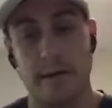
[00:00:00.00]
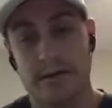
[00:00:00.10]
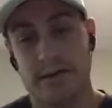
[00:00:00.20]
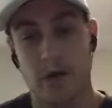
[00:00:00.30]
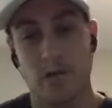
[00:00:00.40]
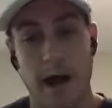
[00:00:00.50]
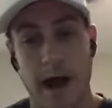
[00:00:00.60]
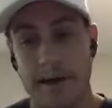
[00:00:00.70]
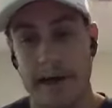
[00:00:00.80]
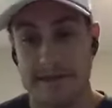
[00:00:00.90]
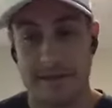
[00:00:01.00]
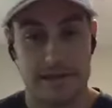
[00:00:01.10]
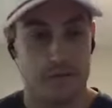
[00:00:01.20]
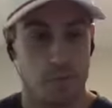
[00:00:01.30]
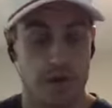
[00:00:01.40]
So I guess they
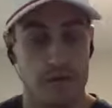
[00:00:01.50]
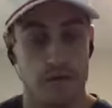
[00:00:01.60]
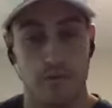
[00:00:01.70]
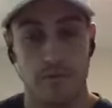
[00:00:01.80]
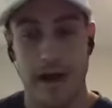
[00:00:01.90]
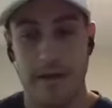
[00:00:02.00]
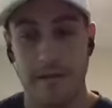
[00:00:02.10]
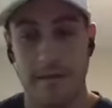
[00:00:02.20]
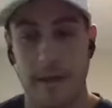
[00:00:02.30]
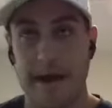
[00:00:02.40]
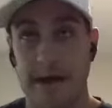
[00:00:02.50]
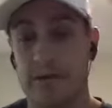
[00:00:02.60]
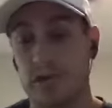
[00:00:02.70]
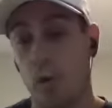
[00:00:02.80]
just went through and read my notes,